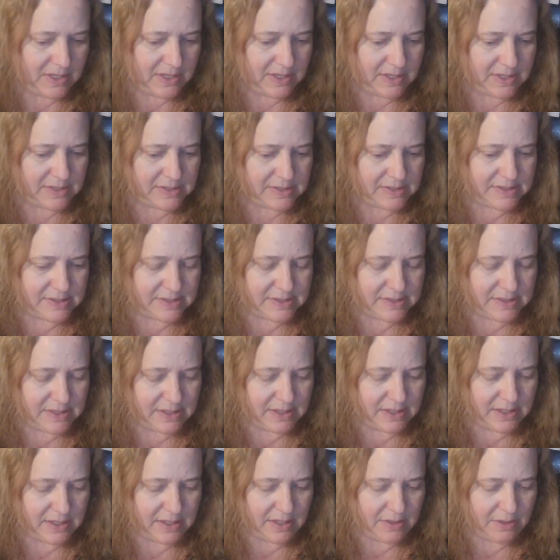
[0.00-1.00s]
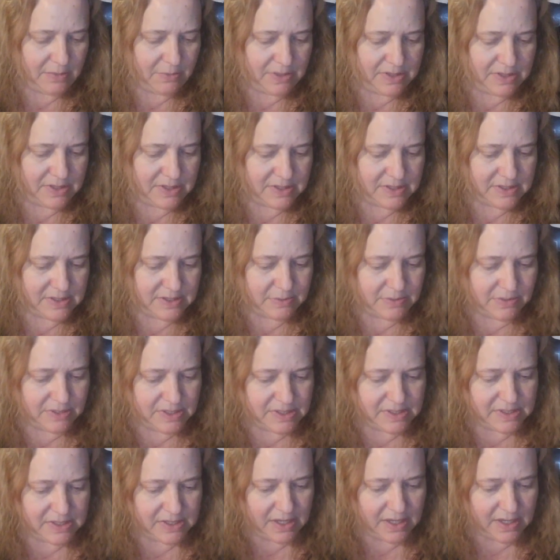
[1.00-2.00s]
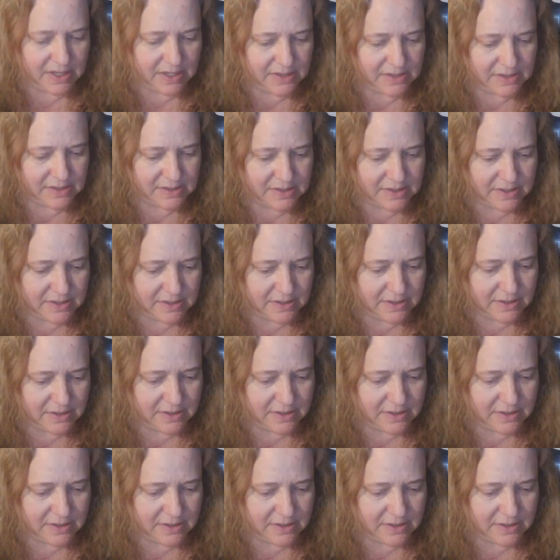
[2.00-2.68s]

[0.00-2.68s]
Let's see what this one says.